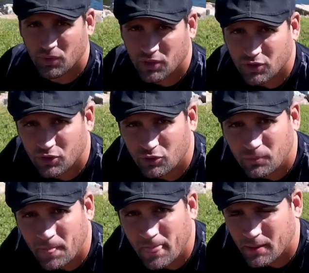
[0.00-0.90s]
want to do
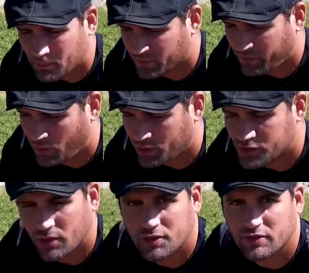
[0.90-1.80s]
before you
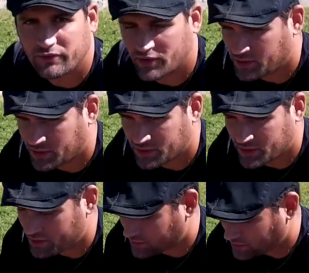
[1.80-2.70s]
start your fishing
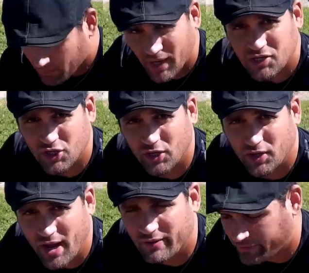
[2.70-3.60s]
season: make sure
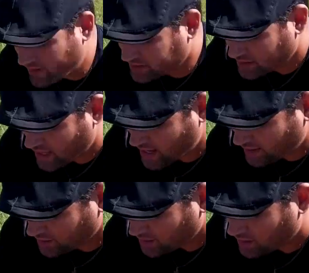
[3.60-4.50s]
you got fresh
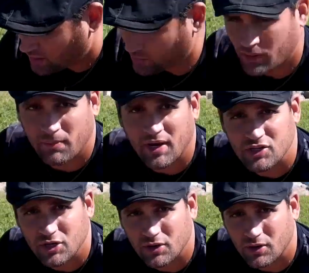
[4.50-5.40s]
line, and you want to make
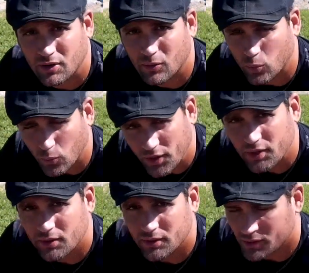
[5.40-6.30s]
sure your
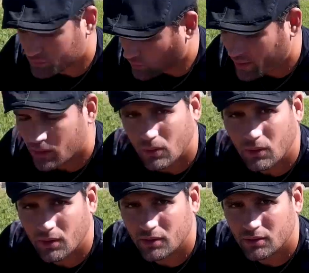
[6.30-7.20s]
reel is well
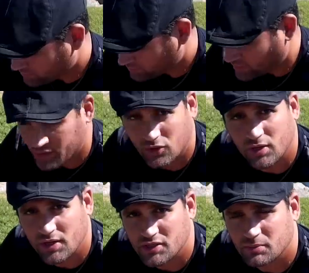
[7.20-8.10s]
oiled and
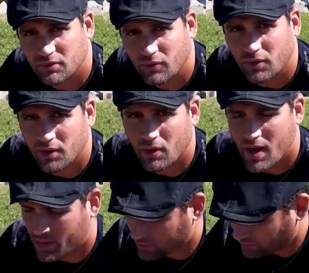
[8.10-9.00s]
greased before you go
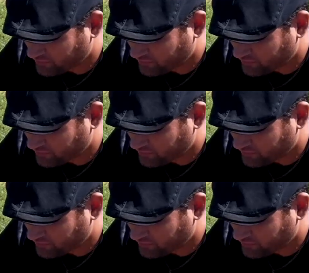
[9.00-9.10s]
out on your